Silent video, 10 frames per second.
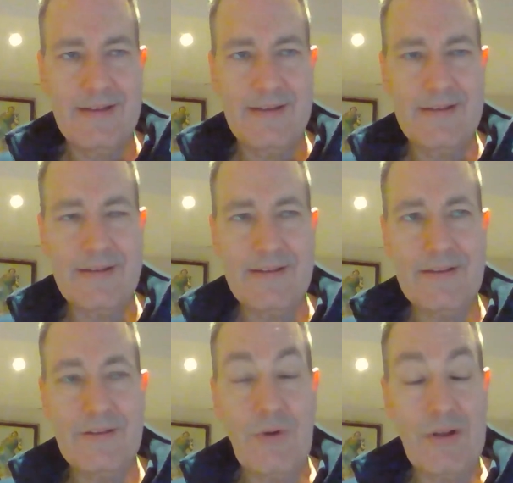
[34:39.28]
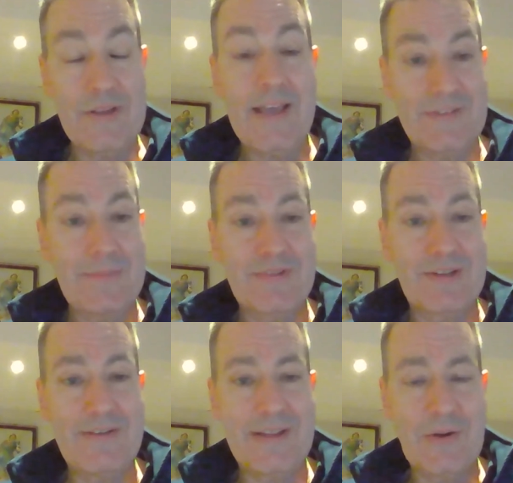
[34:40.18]
Well, yes,
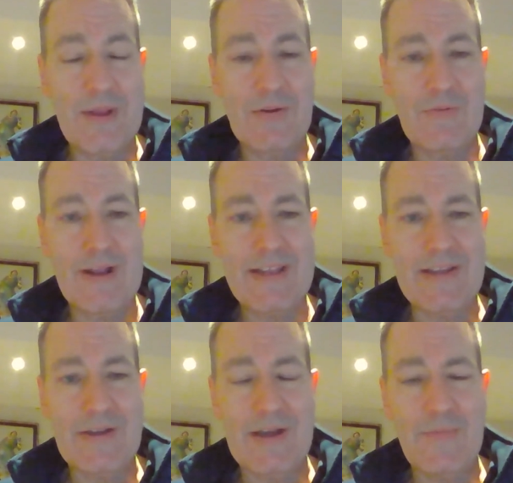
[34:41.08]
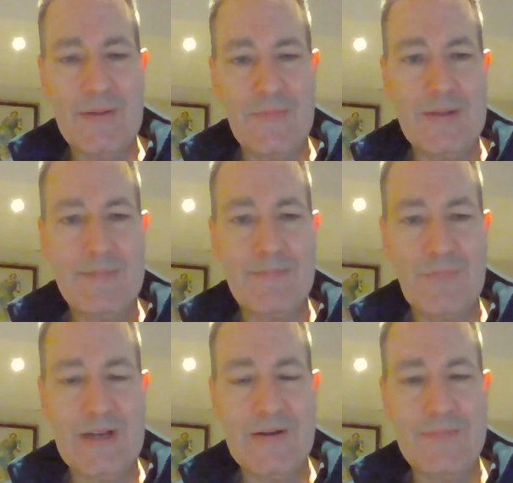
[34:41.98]
absolutely. Already
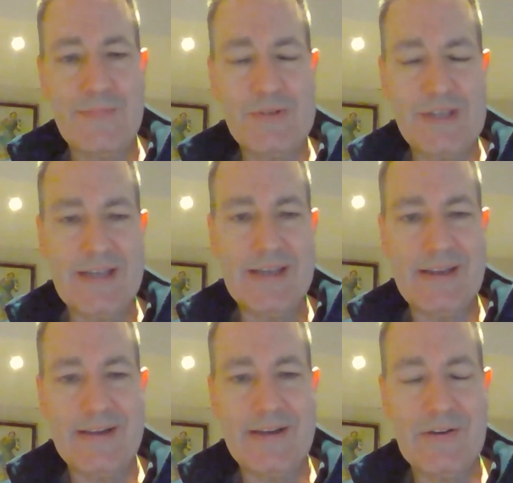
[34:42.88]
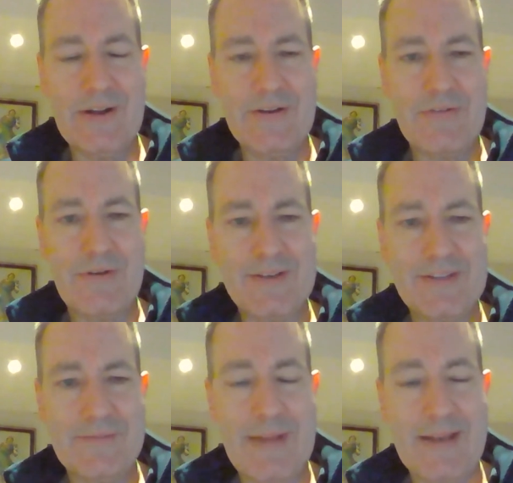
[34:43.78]
we're putting our
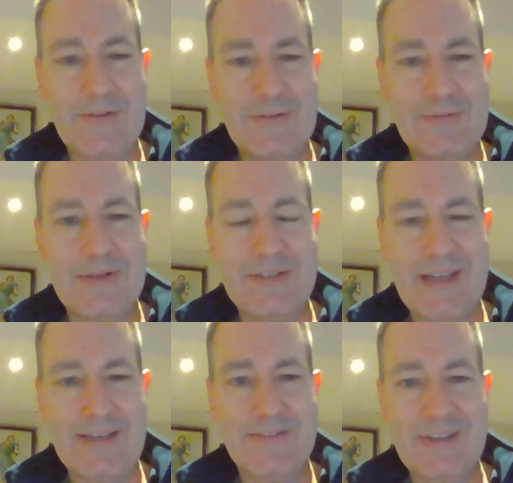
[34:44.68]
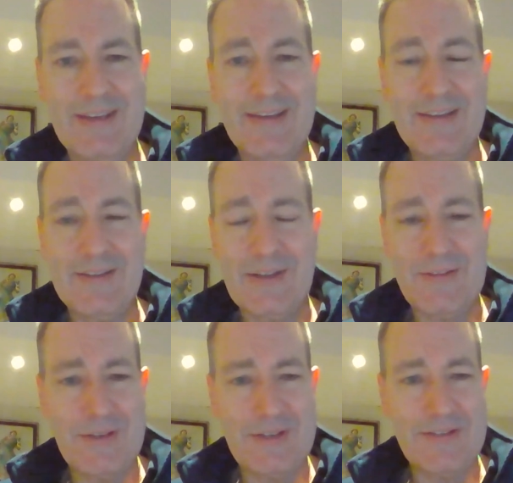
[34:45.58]
underwriting manual, which has
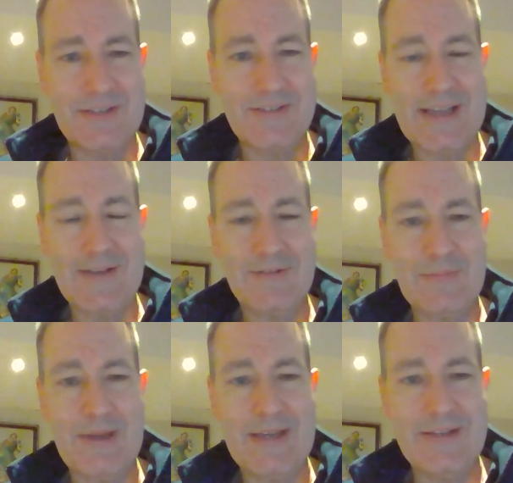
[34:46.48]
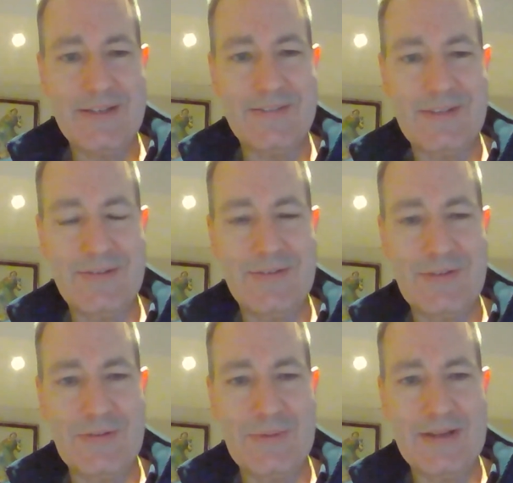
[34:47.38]
36,000 pages,
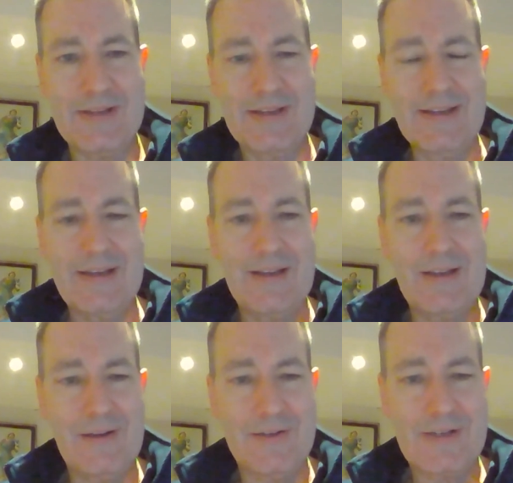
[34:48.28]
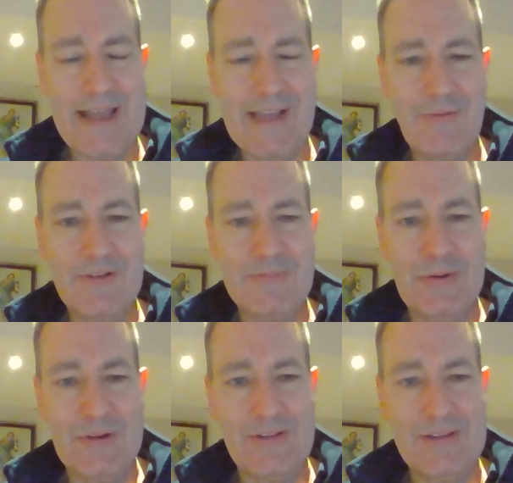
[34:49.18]
into a large language
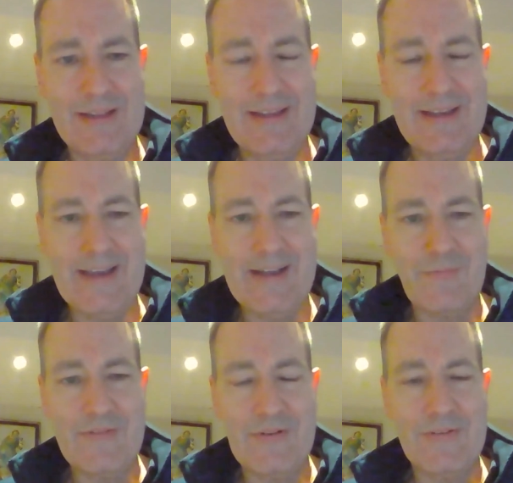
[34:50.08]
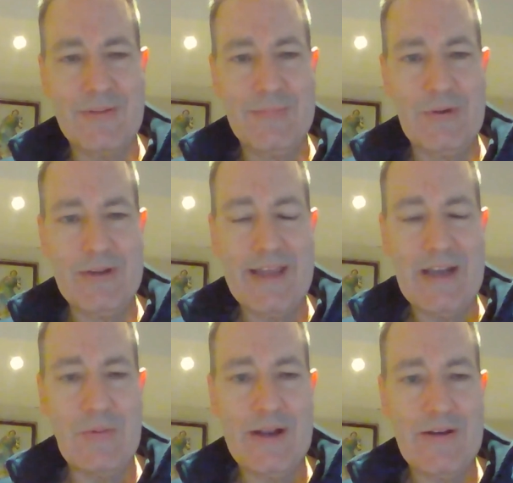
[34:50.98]
model, And we've got to the point
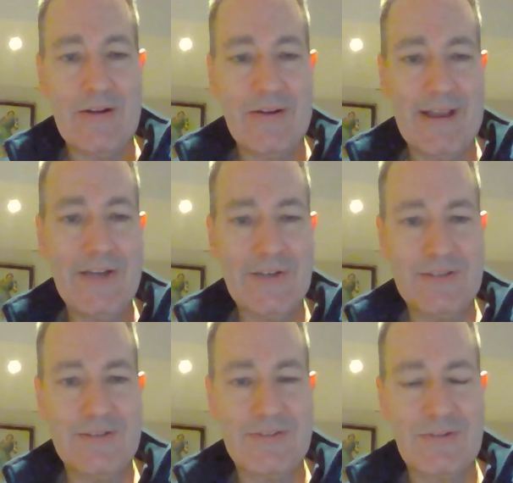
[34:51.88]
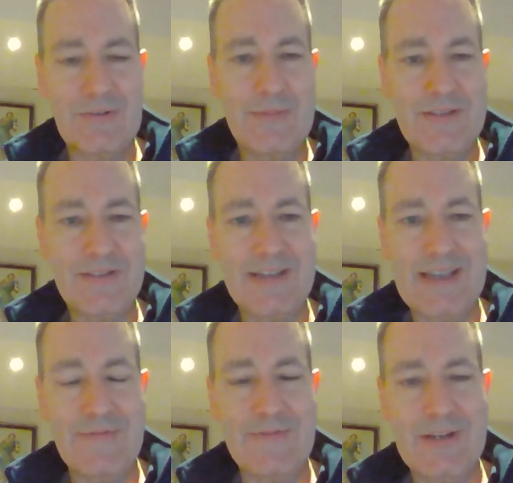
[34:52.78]
now where our agents who will be sitting
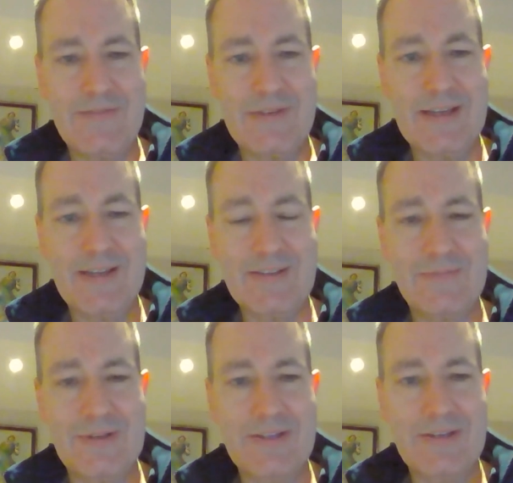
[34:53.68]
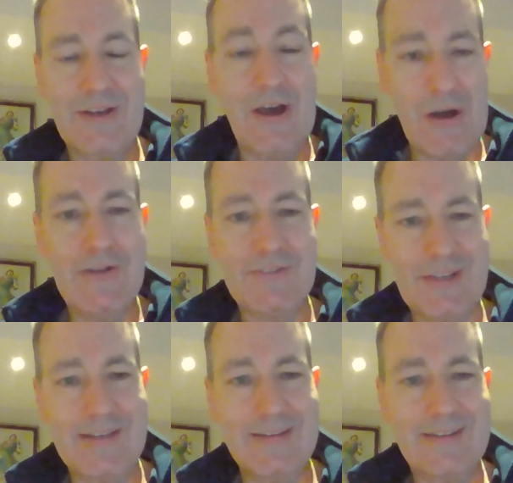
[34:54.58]
in front of a customer can
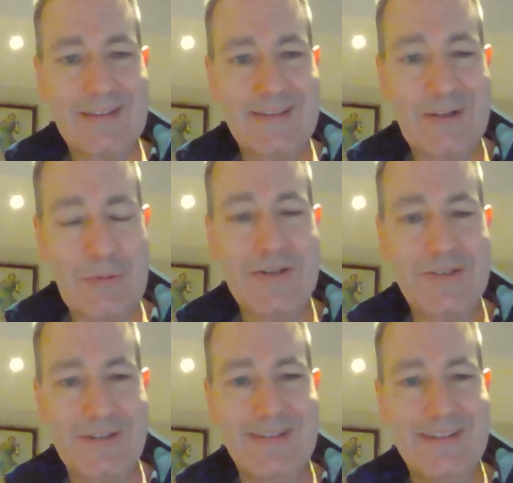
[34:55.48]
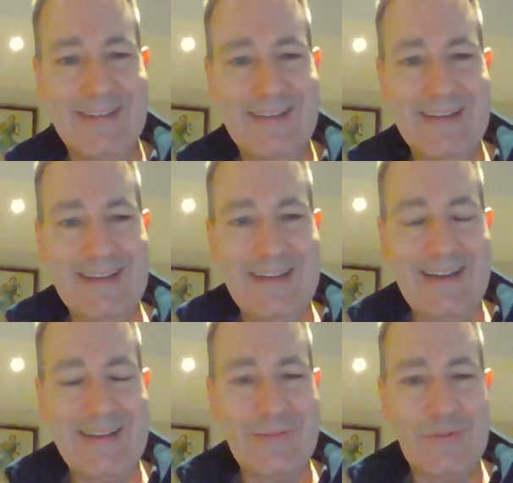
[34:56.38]
ask it a question
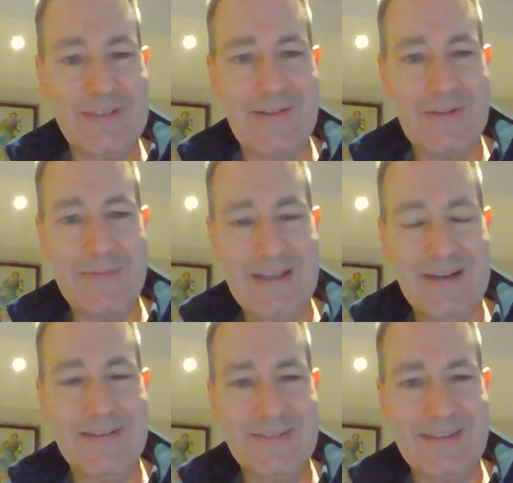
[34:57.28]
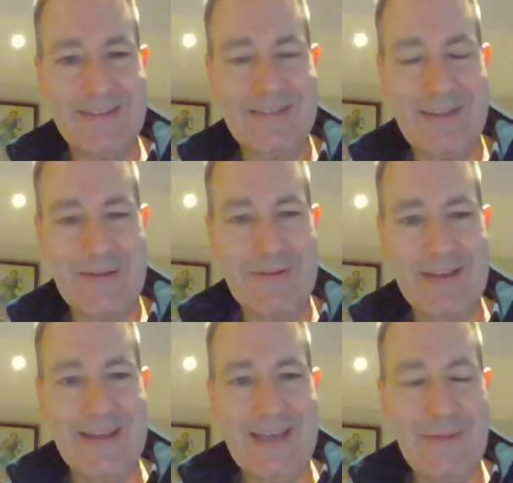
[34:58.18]
and it will tell them the answer. So
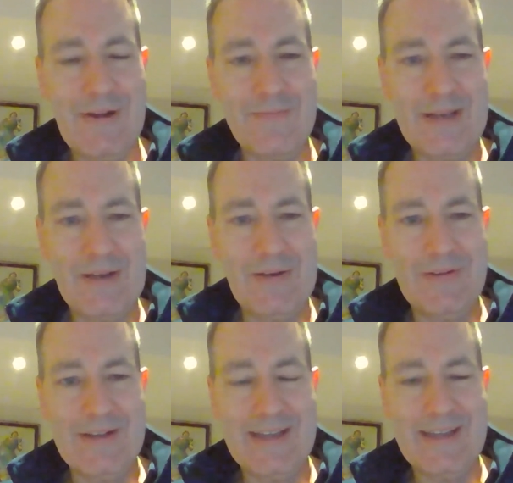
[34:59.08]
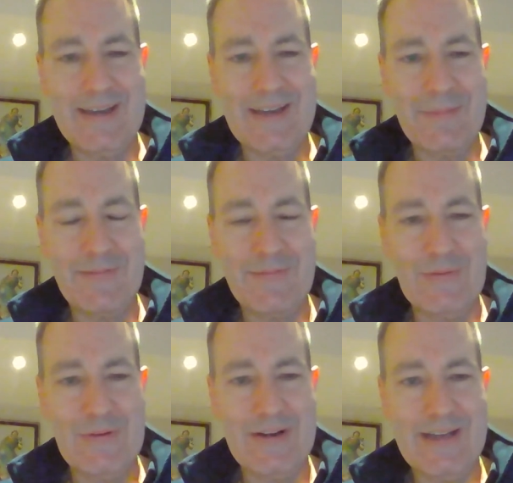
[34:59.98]
it won't be long
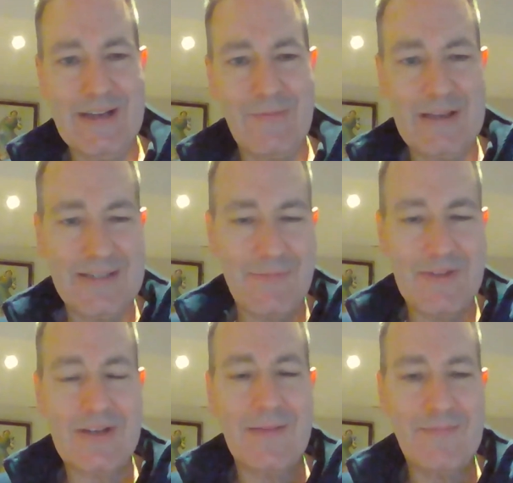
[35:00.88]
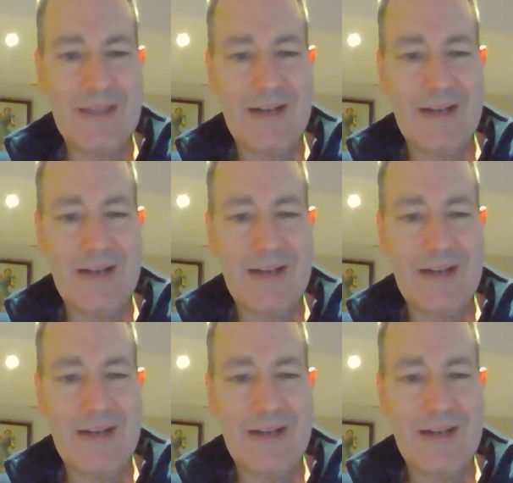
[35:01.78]
before we tip the